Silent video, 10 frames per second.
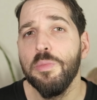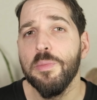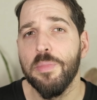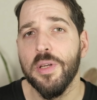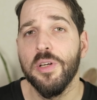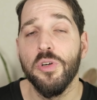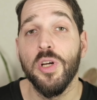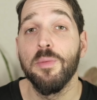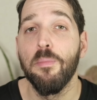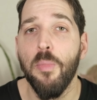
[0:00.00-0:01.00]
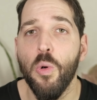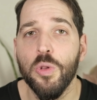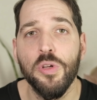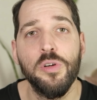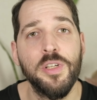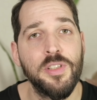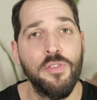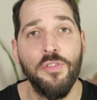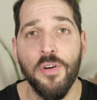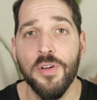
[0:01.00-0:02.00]
be bigger and bolder in their
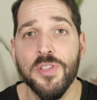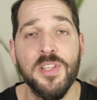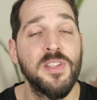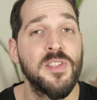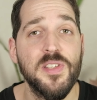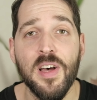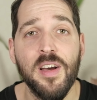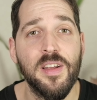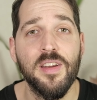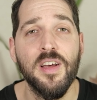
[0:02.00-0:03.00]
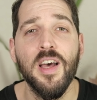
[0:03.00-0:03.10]
fonts and design.